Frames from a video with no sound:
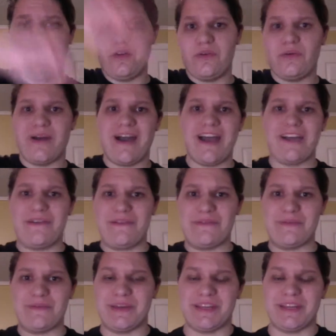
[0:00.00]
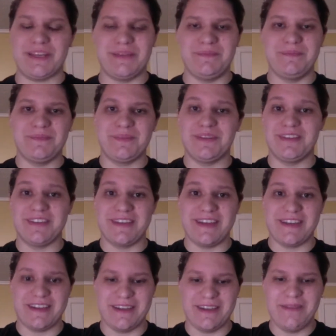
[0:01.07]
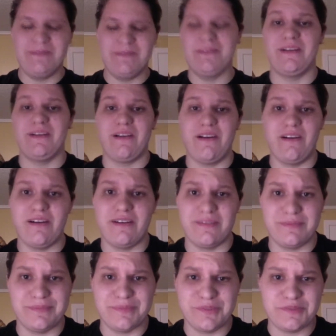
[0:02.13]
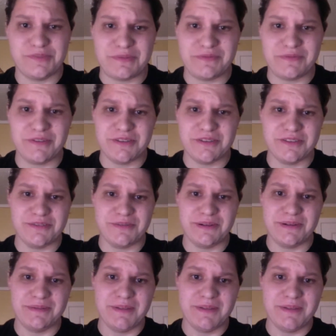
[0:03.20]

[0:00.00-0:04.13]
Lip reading: Oh, hi everybody. Yeah, here. Oh, I'm losing my voice, I swear.